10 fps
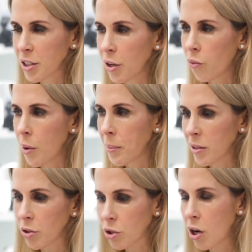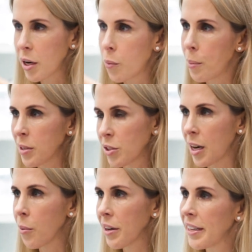So if one muscle's strong and one muscle's
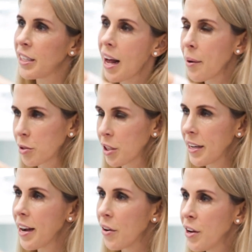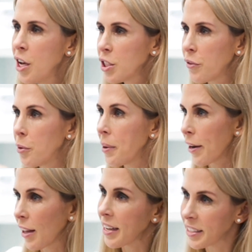not working, your eye will turn out. So if you
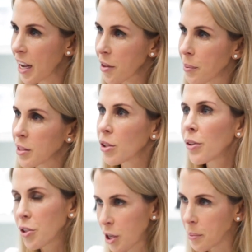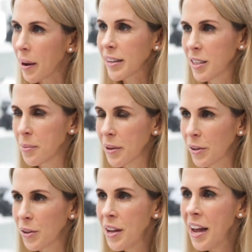paralyze the other muscle, it'll turn back to the
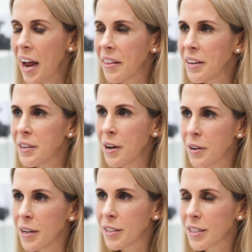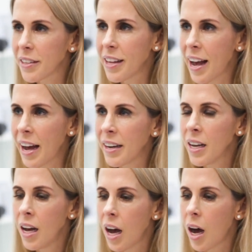middle. And they noticed that
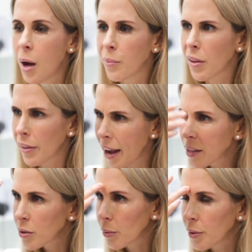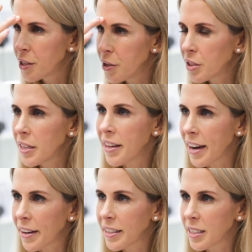the lines were reduced in
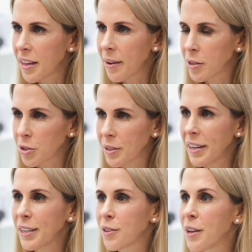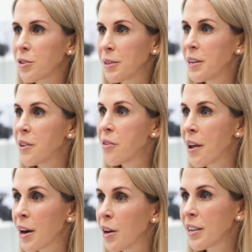the areas that they were treating. So they treated
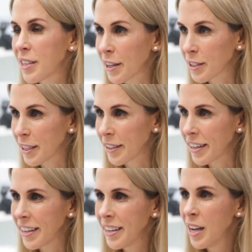their secretary.